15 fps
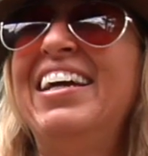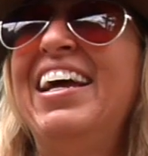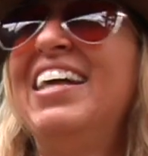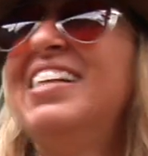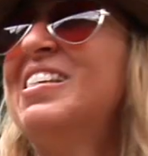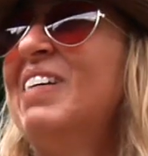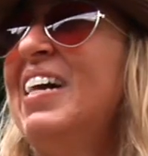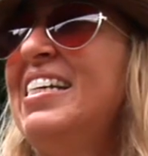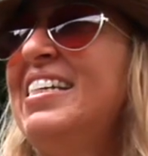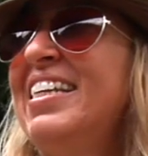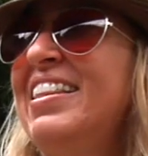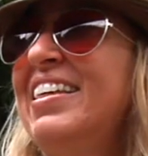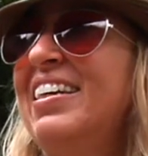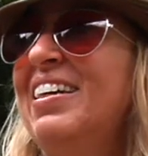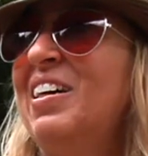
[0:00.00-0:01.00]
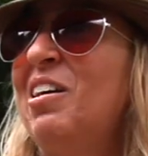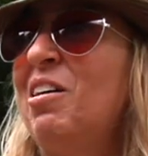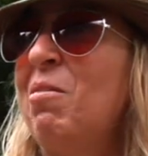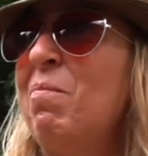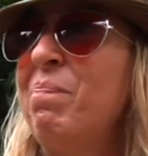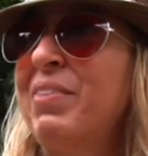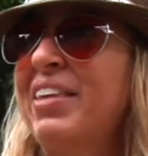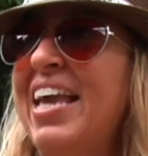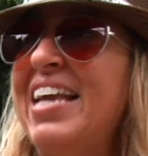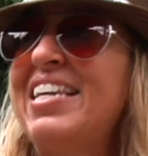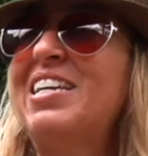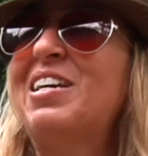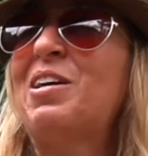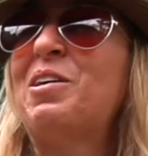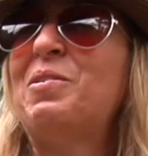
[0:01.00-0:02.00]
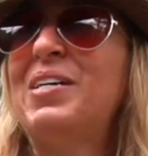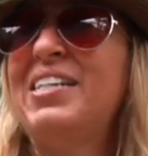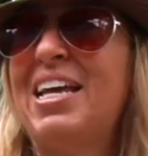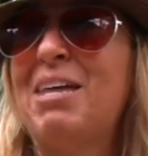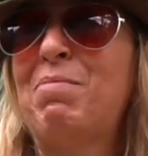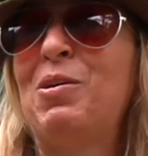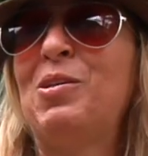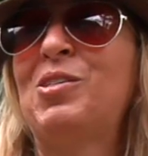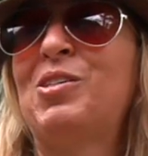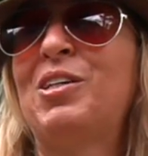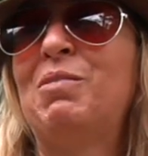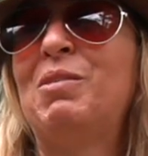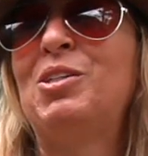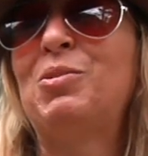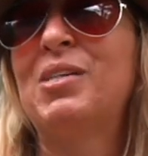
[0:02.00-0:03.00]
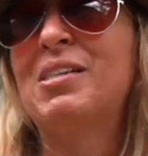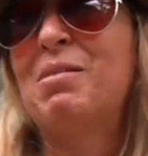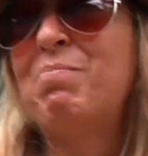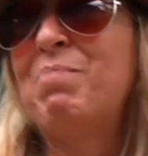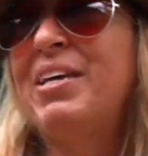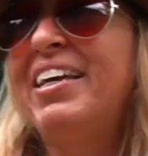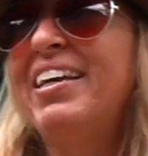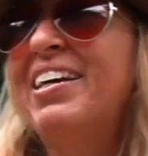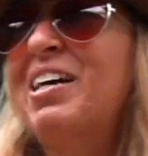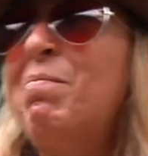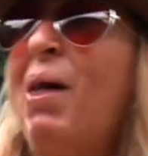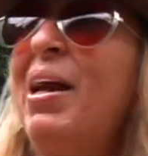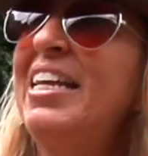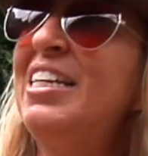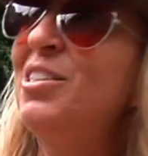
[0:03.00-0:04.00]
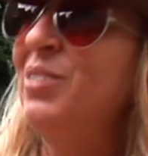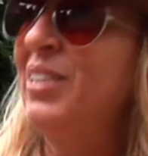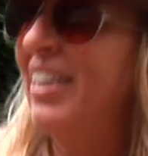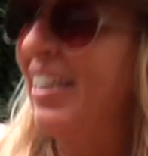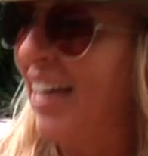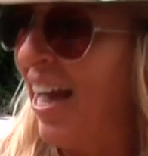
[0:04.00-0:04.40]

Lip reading: And so I did the Keiki Kukua Day poster, which was a big kamani tree,